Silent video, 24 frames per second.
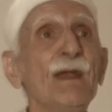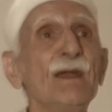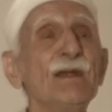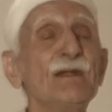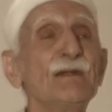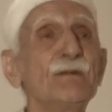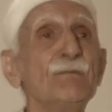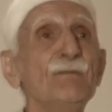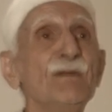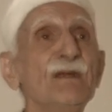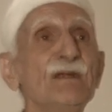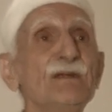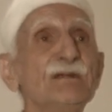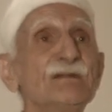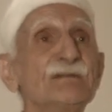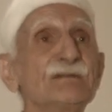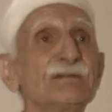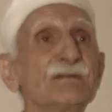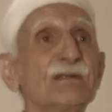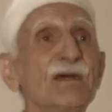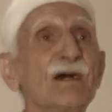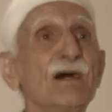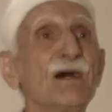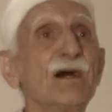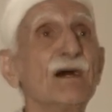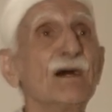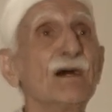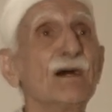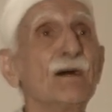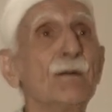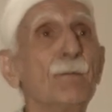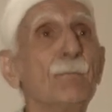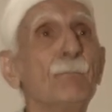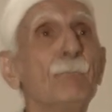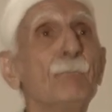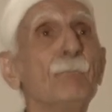it means
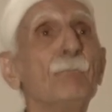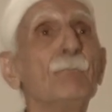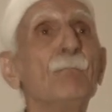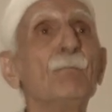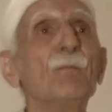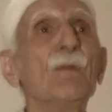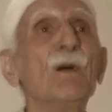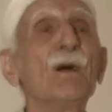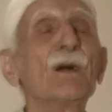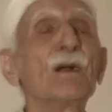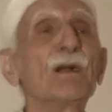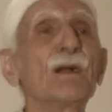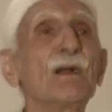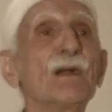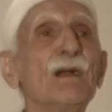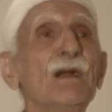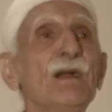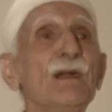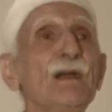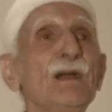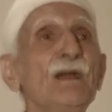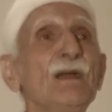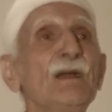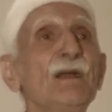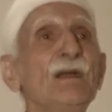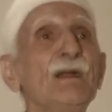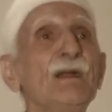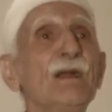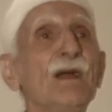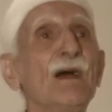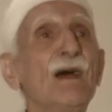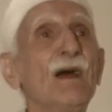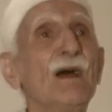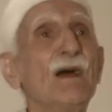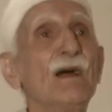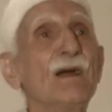
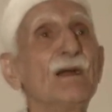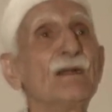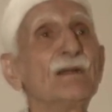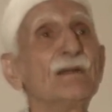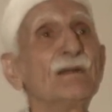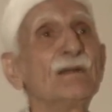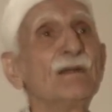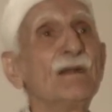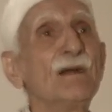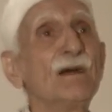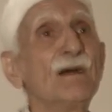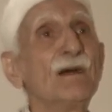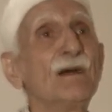clean and